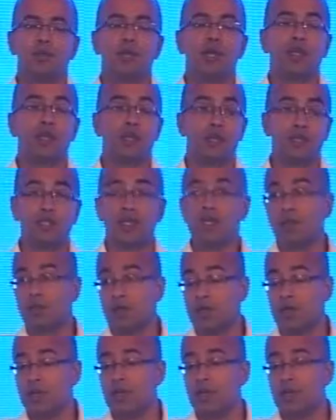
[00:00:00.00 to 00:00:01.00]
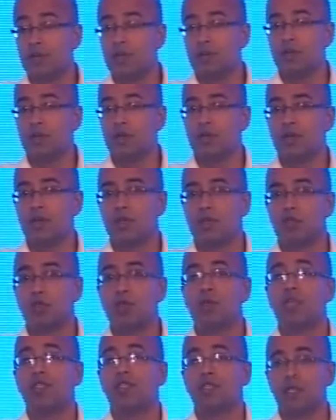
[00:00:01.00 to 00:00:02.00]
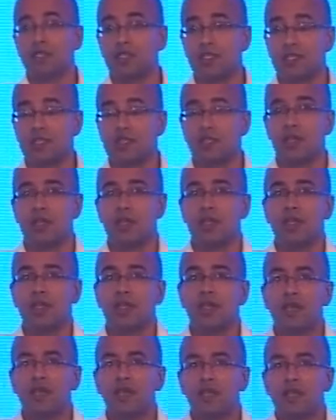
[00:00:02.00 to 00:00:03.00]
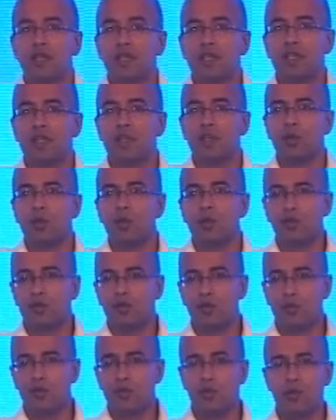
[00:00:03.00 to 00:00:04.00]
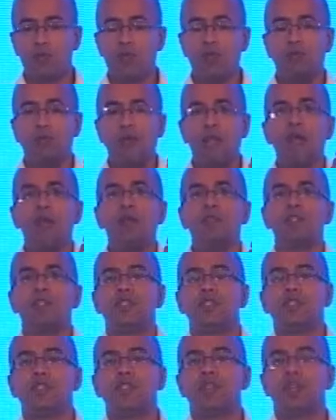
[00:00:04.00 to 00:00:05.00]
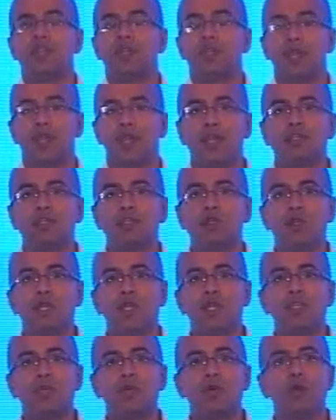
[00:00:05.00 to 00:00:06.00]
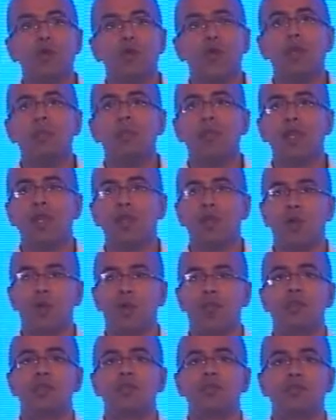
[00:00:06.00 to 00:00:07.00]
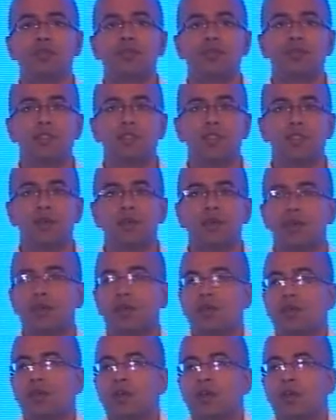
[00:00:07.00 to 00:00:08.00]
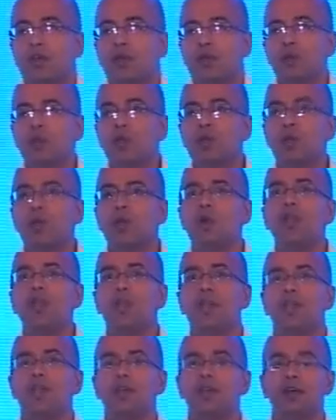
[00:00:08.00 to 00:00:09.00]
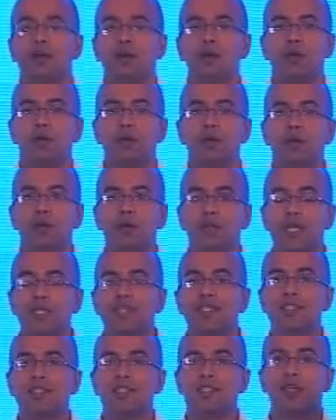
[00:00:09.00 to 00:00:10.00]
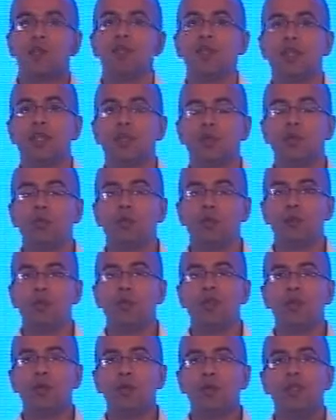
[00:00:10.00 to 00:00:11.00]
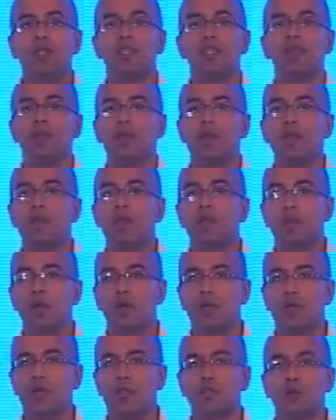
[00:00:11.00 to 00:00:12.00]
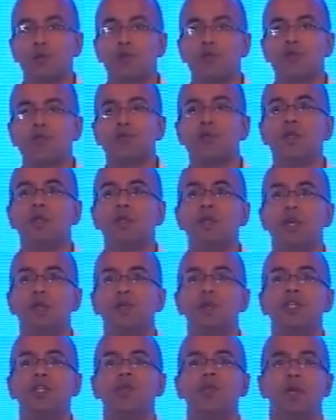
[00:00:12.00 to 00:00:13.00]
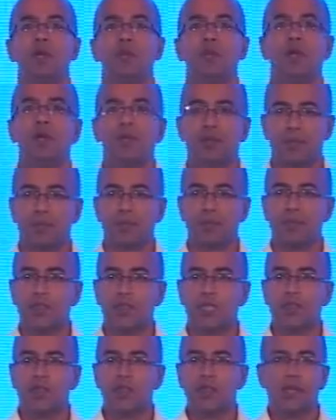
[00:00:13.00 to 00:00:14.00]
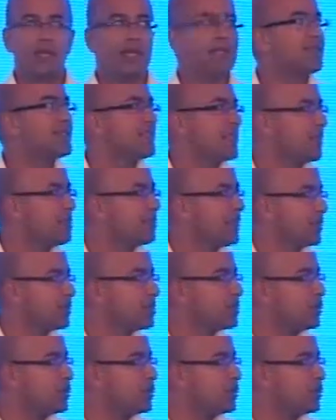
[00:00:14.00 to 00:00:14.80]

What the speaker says: marketers and even educates us internally, saying, for a brand which tries to reach about 1 million audience, say, you don't need that 600 million. You probably need only that 100 million audience, out of which you need to convert that 1 million. It's the same thing.